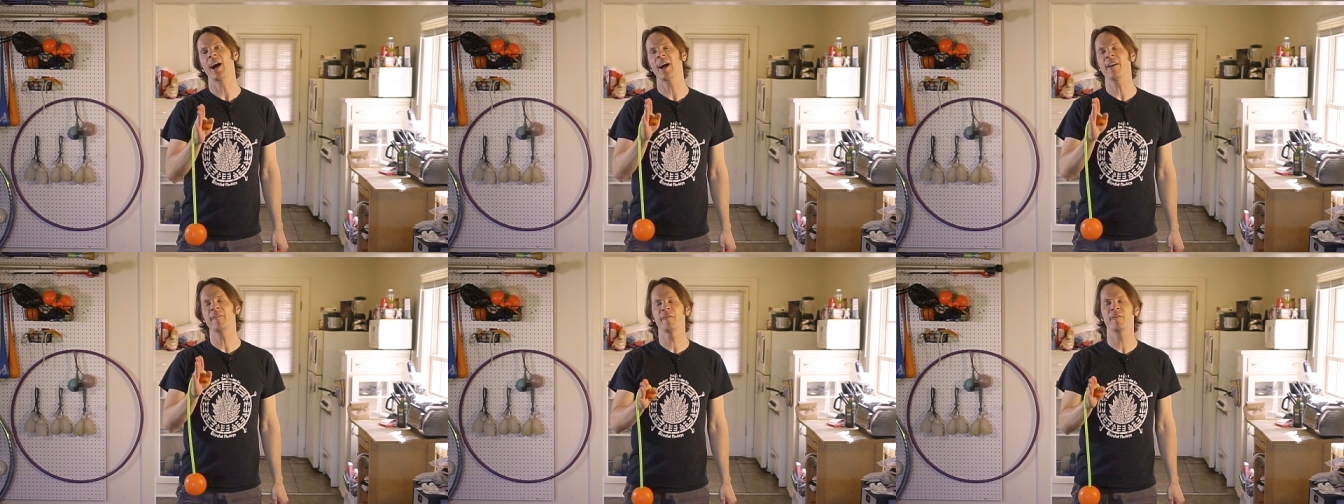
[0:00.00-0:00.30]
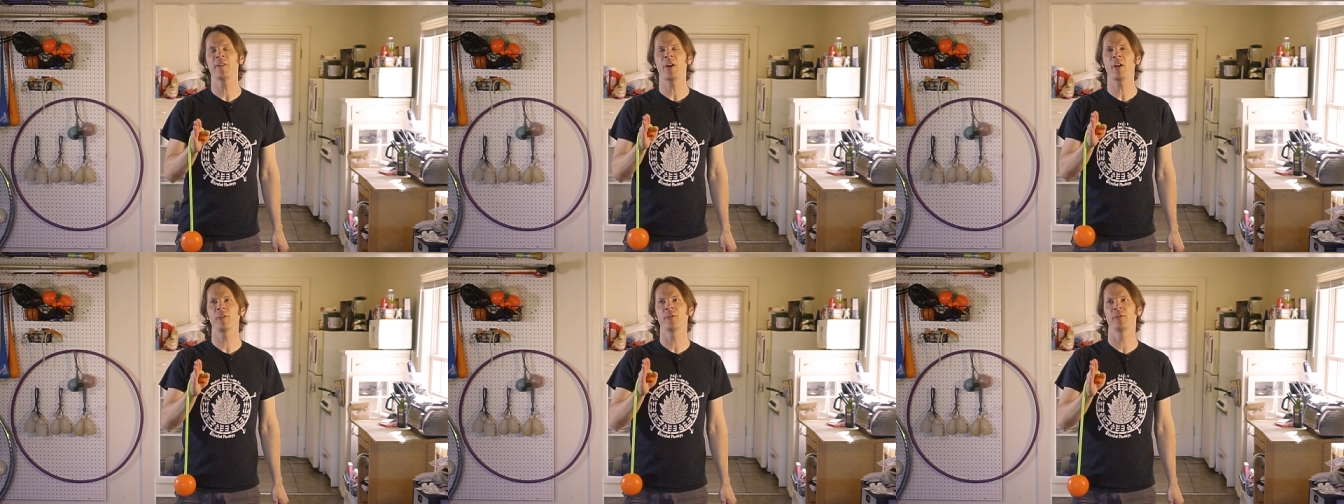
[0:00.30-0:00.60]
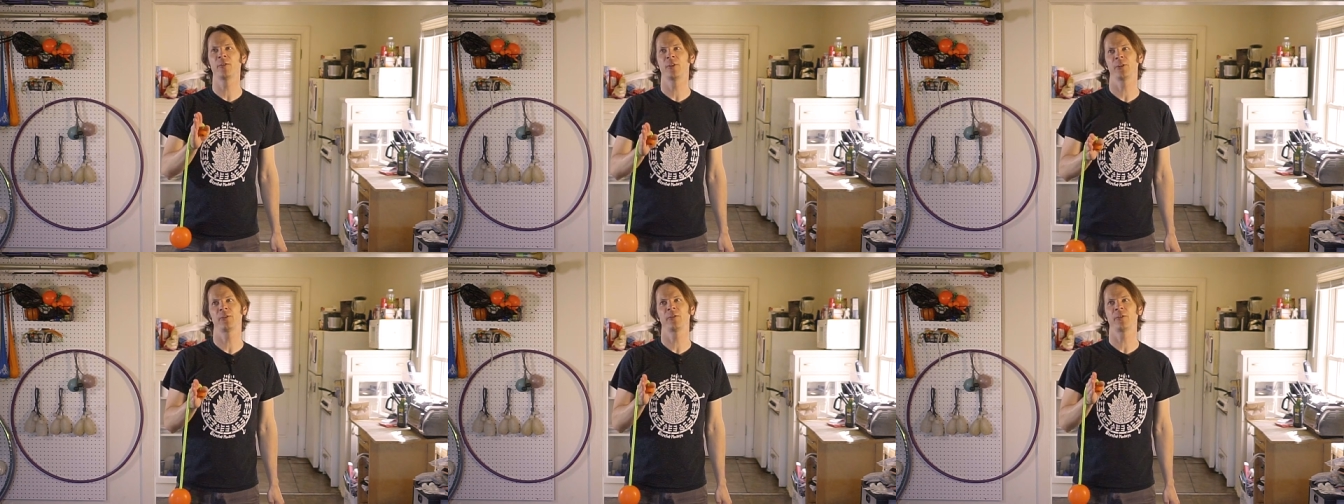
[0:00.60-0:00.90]
I felt
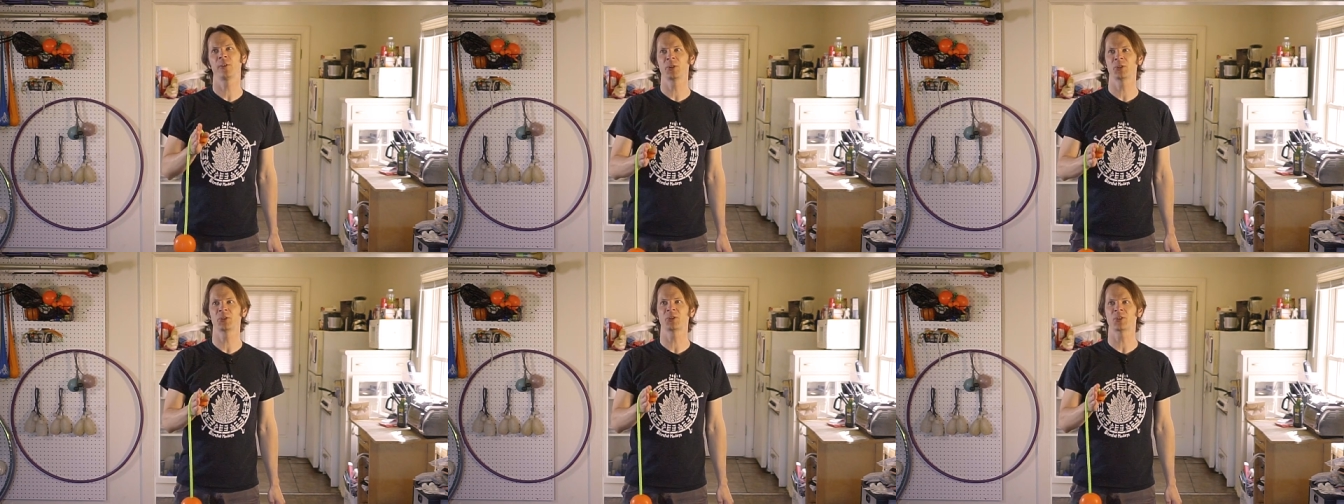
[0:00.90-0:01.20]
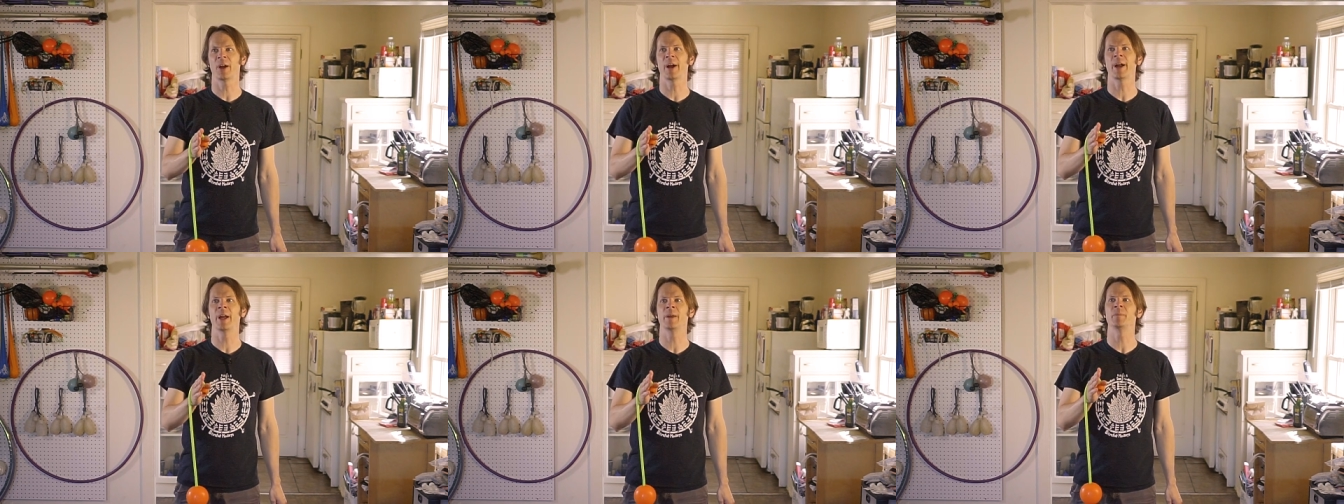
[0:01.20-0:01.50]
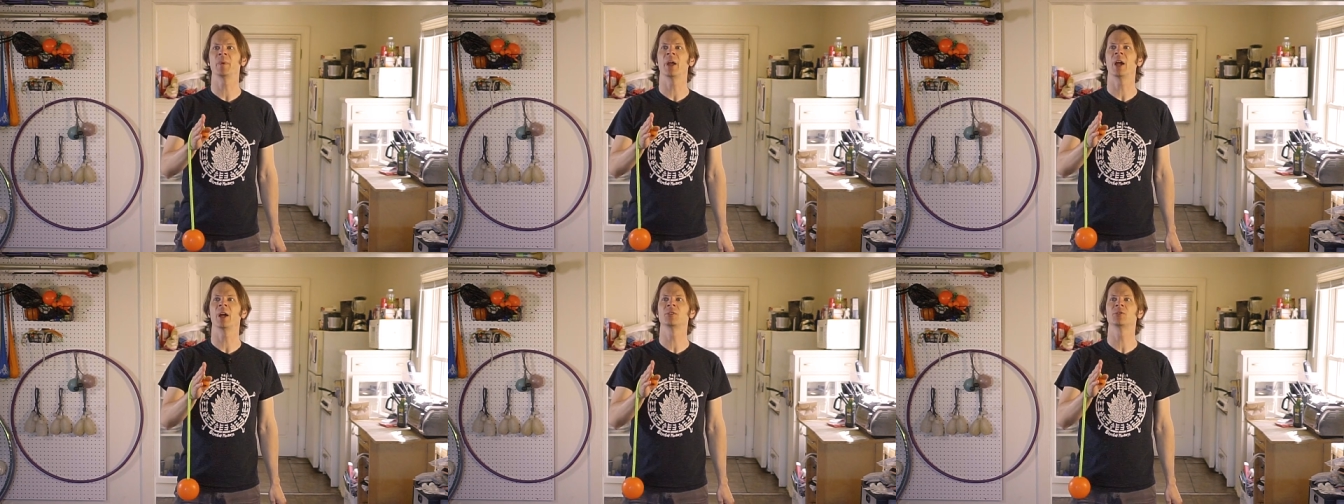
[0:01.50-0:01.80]
for the first
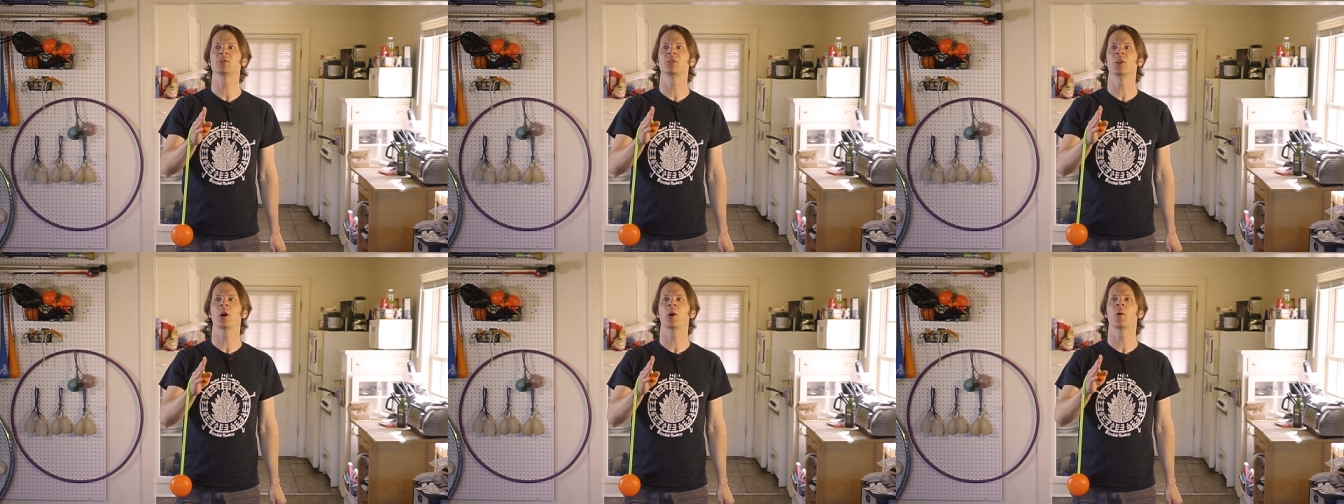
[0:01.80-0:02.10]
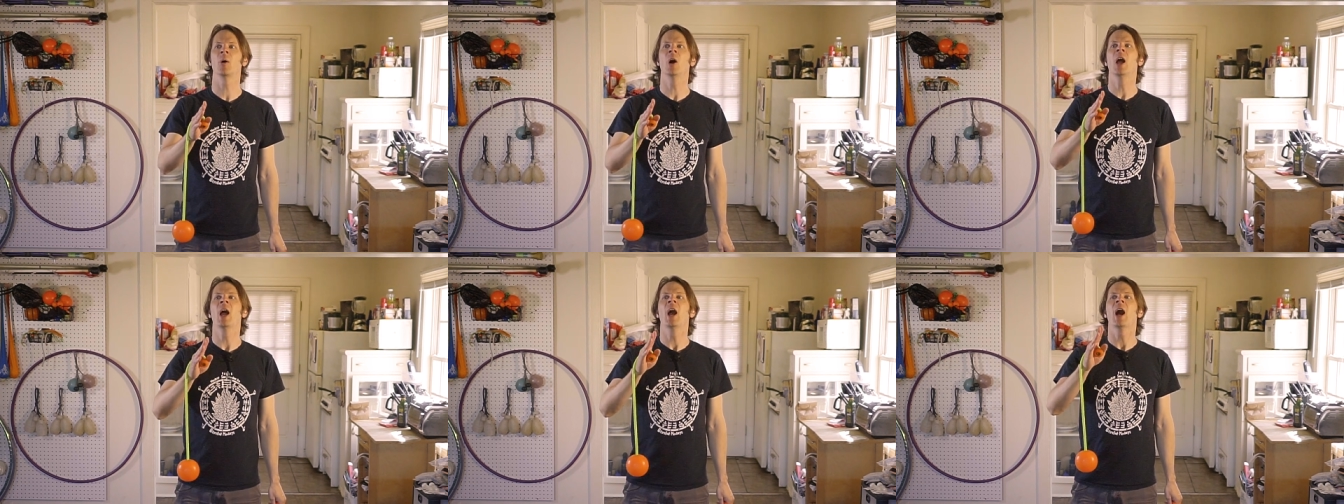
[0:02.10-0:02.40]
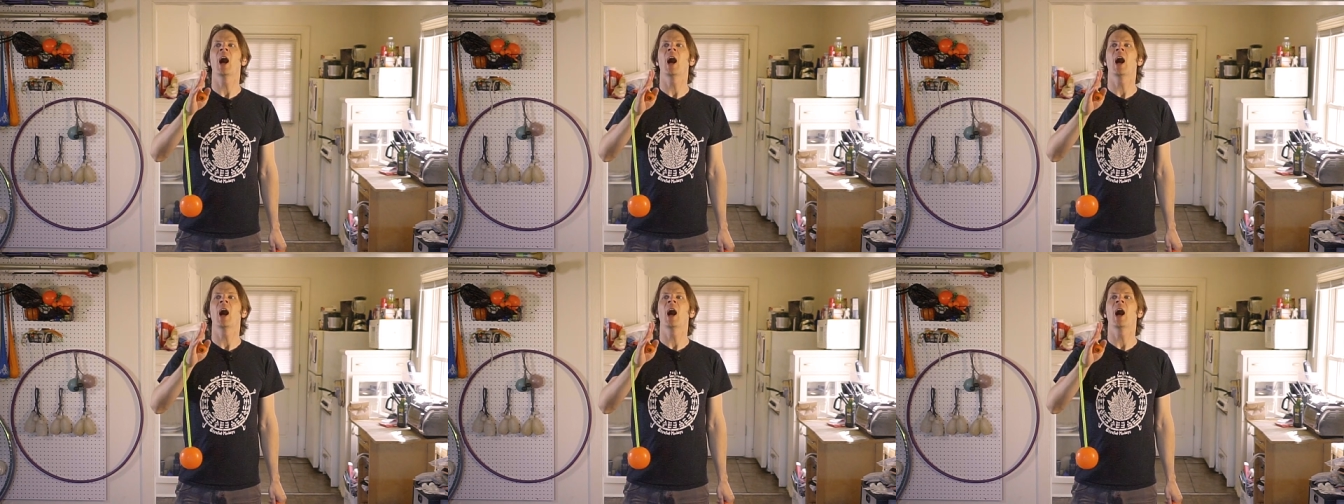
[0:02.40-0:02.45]
time as though